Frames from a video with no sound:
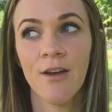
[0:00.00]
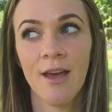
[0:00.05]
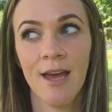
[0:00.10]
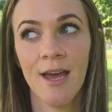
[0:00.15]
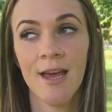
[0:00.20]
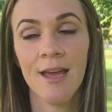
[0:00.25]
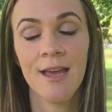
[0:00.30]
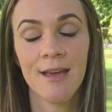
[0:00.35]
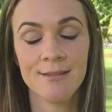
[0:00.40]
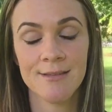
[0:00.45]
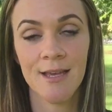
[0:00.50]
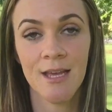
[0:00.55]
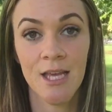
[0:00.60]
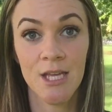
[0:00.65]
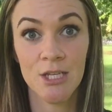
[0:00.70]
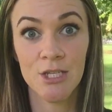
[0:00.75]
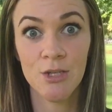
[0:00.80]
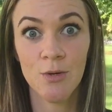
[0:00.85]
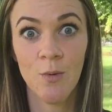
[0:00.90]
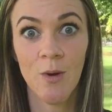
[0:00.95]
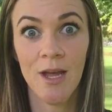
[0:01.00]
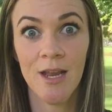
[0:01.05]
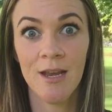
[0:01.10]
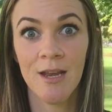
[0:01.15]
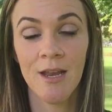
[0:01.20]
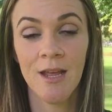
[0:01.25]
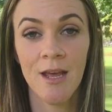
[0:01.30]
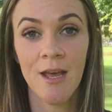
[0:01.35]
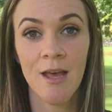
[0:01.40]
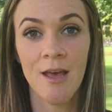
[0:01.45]
okay, I guess I can do
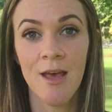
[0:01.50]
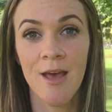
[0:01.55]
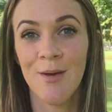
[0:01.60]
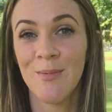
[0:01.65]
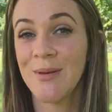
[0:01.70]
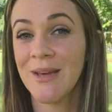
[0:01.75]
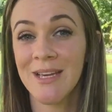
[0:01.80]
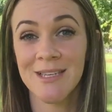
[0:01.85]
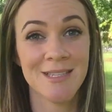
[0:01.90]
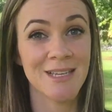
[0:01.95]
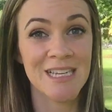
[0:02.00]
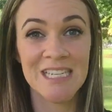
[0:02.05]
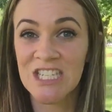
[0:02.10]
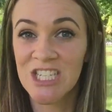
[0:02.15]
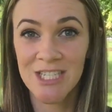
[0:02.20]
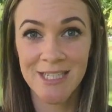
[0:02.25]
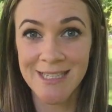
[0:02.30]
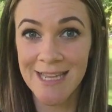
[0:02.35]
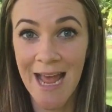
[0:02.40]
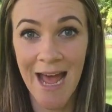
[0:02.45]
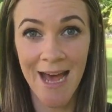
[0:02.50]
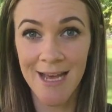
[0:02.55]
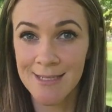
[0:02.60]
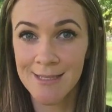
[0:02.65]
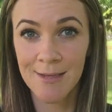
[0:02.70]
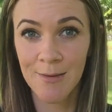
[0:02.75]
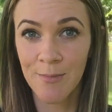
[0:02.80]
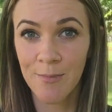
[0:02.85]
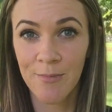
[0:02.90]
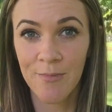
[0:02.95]
one, because it just
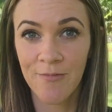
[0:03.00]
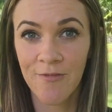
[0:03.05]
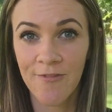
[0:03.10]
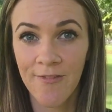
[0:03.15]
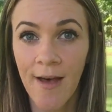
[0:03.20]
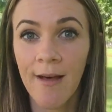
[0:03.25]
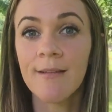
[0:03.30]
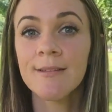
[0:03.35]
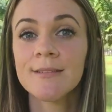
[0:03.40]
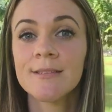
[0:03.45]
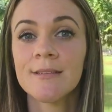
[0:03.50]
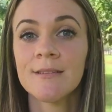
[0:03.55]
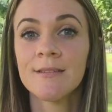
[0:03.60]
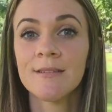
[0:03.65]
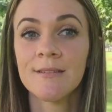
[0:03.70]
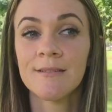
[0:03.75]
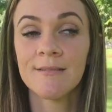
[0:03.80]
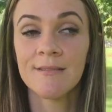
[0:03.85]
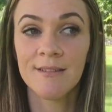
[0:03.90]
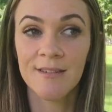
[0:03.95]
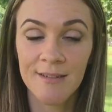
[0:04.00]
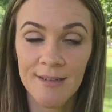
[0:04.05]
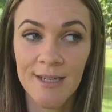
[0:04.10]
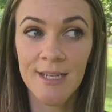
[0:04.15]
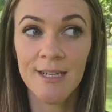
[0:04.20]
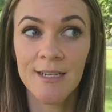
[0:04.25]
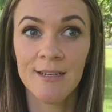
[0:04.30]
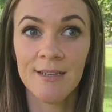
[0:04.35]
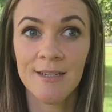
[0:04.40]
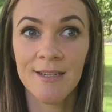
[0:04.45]
hasn't felt
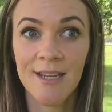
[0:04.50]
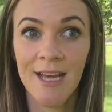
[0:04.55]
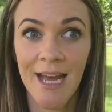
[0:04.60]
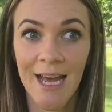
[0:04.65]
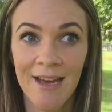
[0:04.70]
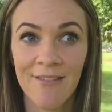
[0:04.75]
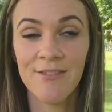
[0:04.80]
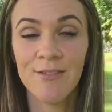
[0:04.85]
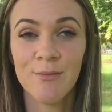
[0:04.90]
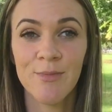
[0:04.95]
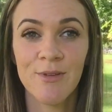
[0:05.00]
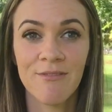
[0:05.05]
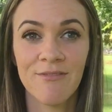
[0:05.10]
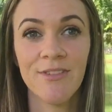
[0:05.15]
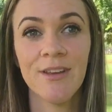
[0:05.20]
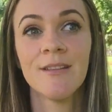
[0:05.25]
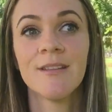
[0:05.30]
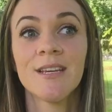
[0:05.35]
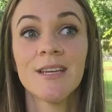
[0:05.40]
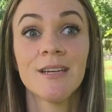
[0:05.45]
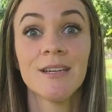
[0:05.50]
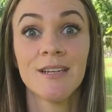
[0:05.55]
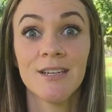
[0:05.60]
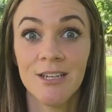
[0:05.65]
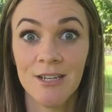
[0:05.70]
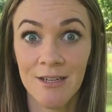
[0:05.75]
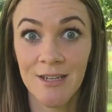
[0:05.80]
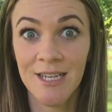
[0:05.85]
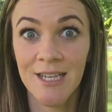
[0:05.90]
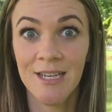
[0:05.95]
good. I haven't been feeling
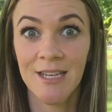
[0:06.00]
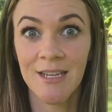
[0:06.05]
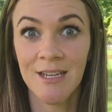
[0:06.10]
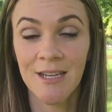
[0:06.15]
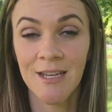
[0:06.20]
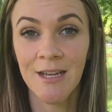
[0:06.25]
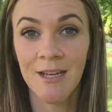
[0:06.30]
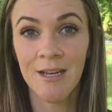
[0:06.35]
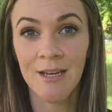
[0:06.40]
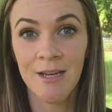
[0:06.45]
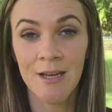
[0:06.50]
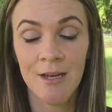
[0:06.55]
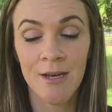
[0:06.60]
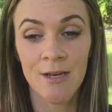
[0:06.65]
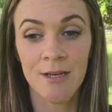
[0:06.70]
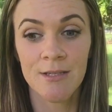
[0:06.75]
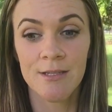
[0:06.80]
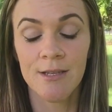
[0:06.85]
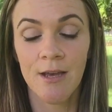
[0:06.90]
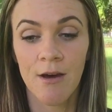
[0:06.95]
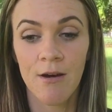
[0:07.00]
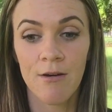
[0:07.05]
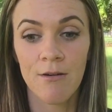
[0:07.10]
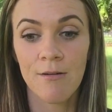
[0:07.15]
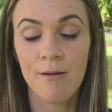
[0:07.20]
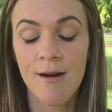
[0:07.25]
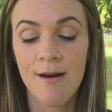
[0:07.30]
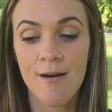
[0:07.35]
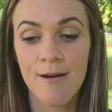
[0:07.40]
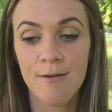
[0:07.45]
good.
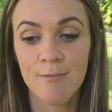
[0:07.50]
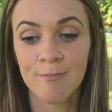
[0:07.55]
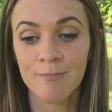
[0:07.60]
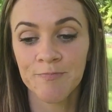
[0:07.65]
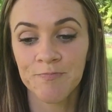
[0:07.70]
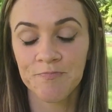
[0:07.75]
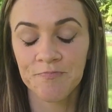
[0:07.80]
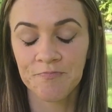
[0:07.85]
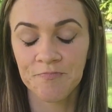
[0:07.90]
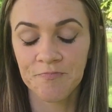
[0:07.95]
So um,